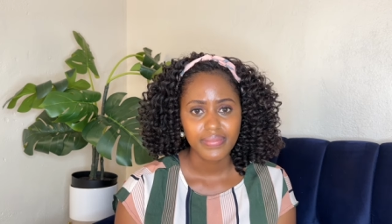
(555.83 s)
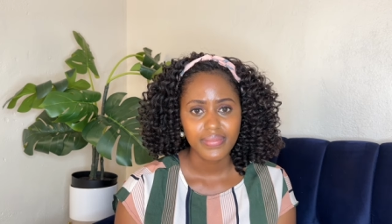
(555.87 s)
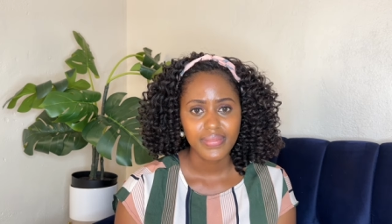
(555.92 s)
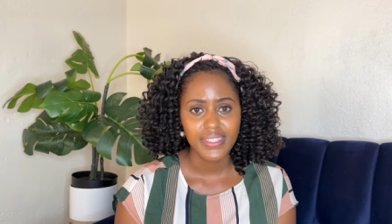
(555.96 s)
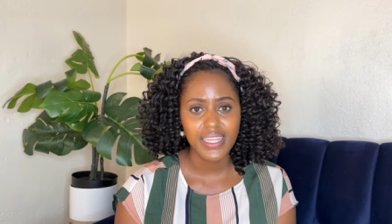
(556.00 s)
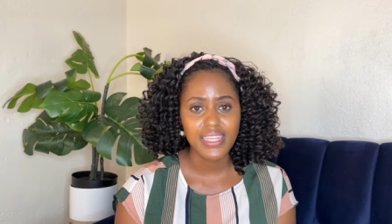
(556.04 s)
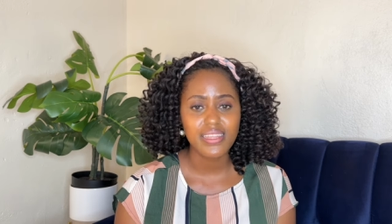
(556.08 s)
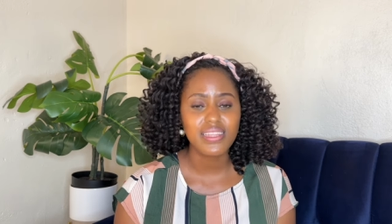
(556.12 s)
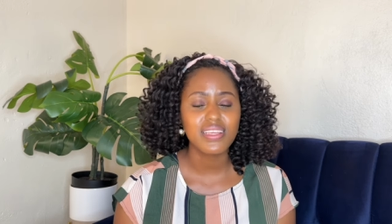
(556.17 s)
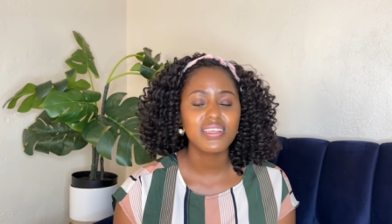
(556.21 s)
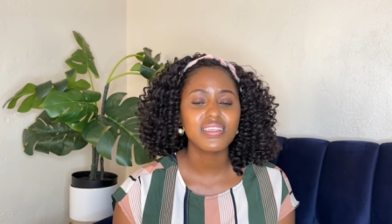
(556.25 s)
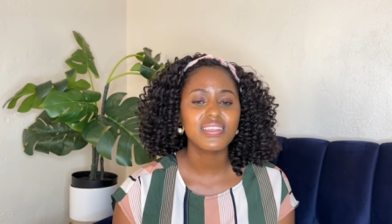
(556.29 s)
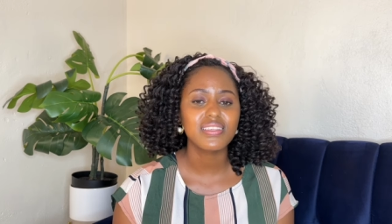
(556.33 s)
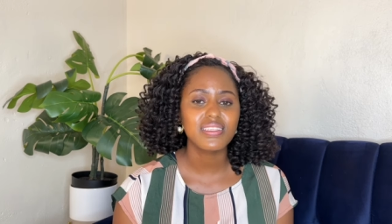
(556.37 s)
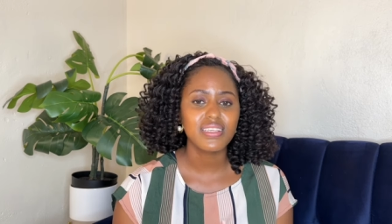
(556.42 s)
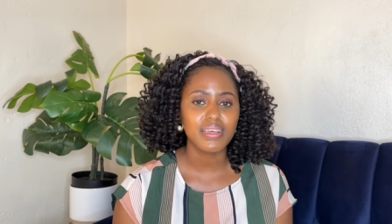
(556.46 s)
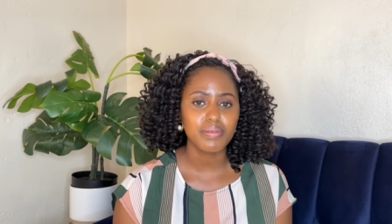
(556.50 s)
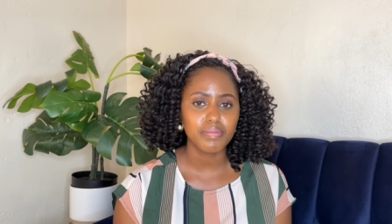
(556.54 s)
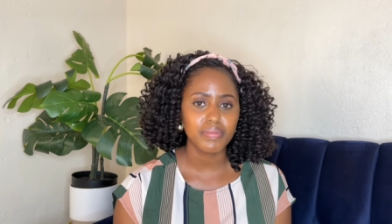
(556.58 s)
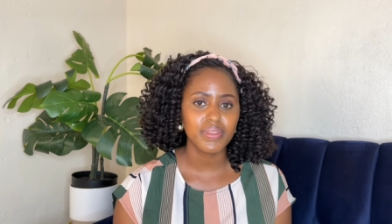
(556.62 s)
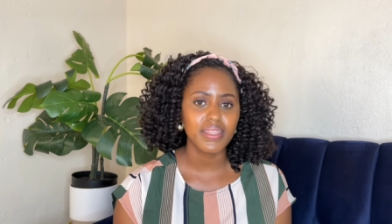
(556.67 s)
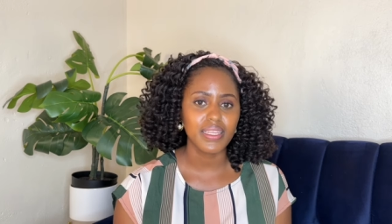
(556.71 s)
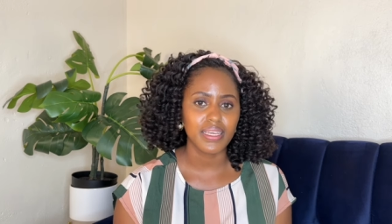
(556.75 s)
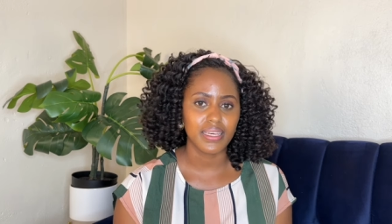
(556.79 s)
then the
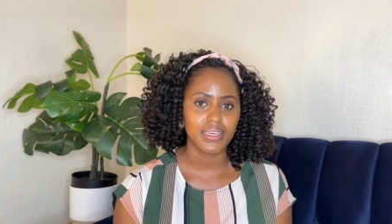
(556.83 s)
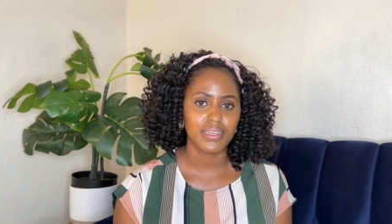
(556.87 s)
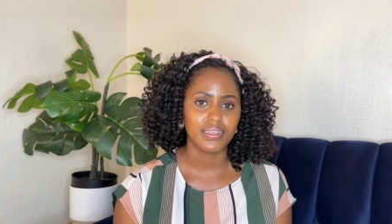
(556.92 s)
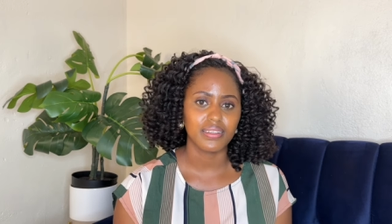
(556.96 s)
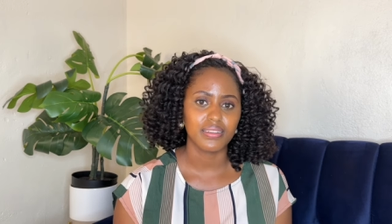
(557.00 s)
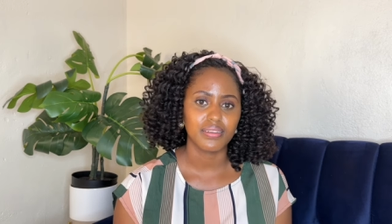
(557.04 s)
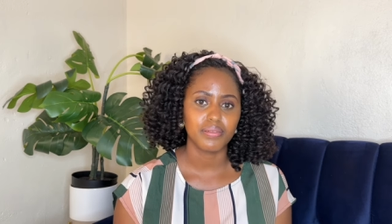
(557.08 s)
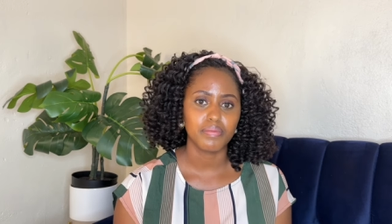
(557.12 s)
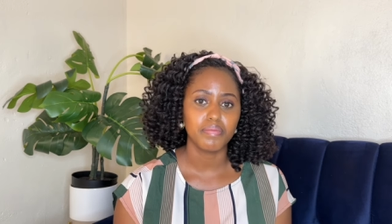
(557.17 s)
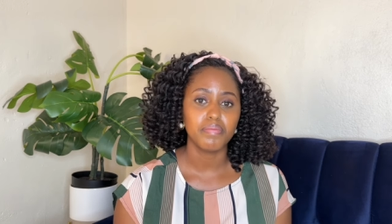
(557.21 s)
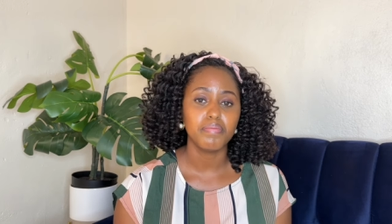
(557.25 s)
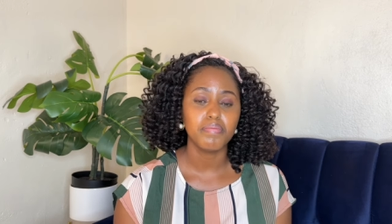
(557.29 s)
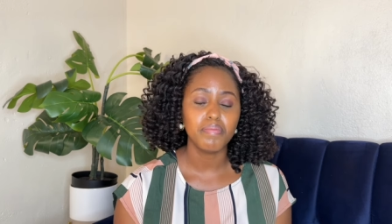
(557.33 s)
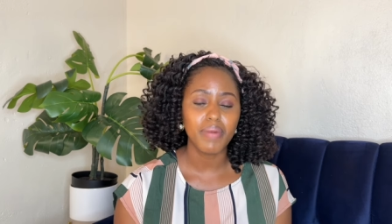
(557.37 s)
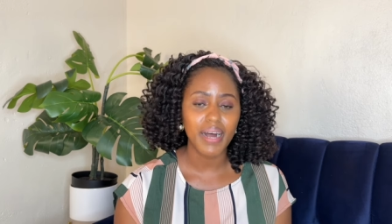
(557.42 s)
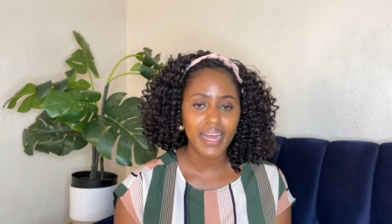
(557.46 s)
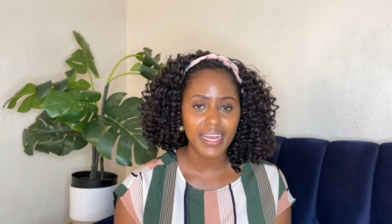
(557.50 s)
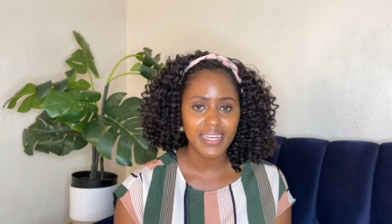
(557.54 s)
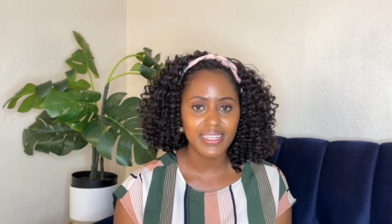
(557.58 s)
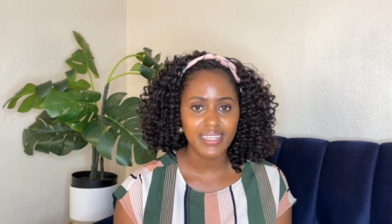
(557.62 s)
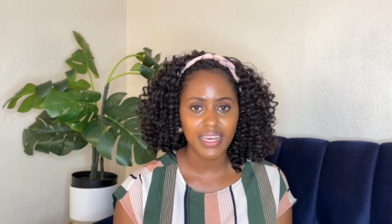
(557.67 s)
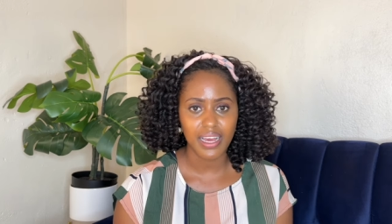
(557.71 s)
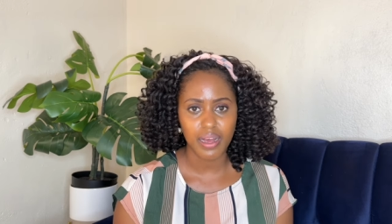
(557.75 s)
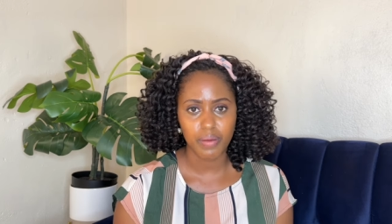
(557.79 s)
same thing
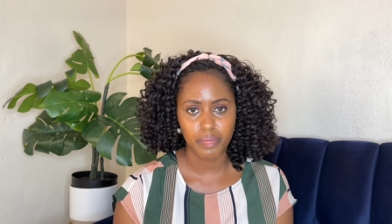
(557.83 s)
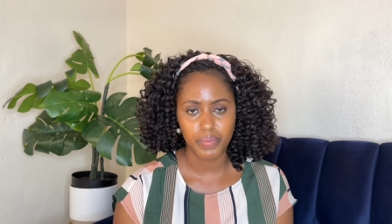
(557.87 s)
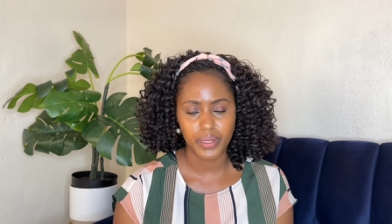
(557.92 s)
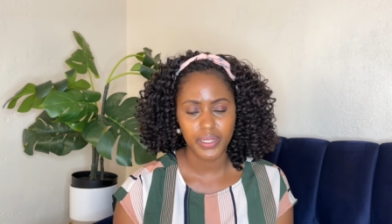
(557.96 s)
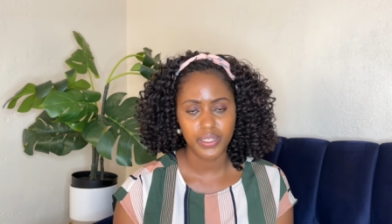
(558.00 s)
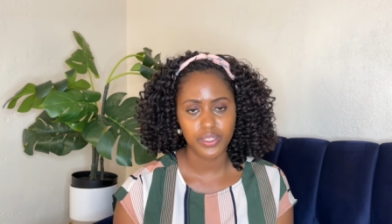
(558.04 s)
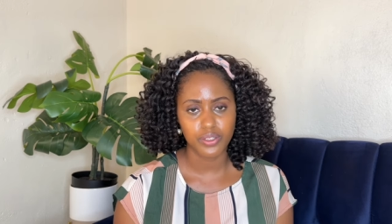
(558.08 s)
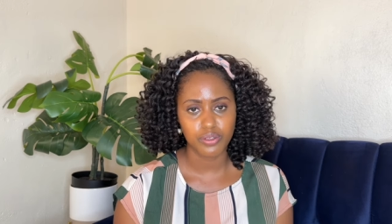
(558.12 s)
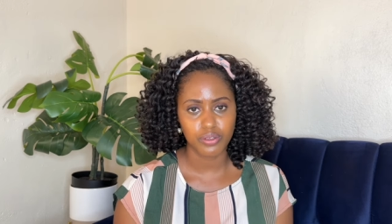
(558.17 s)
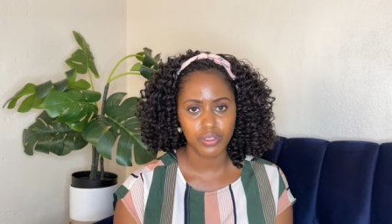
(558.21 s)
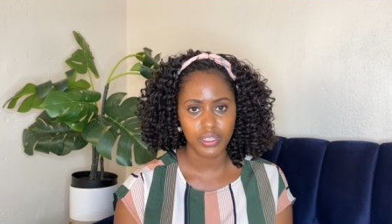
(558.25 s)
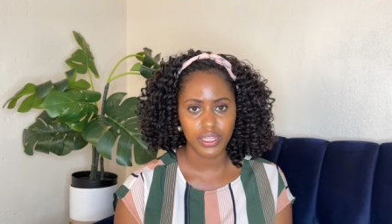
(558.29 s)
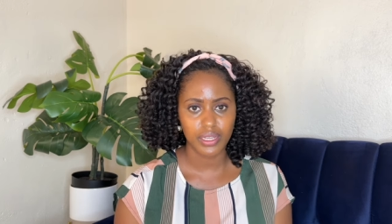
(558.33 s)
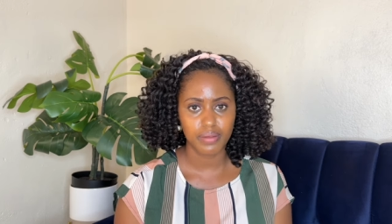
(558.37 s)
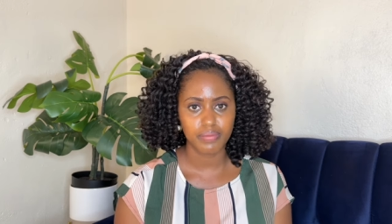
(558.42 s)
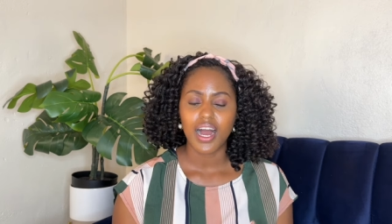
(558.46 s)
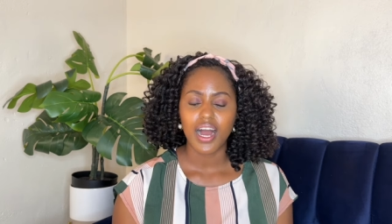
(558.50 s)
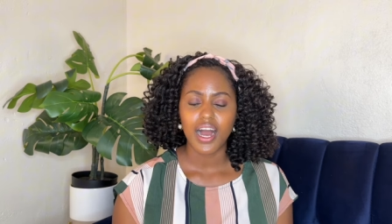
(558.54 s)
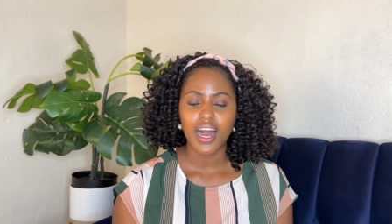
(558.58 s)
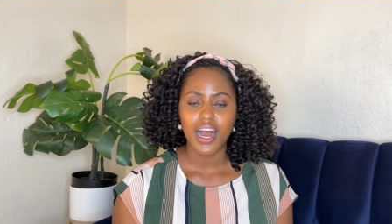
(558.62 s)
might happen to them.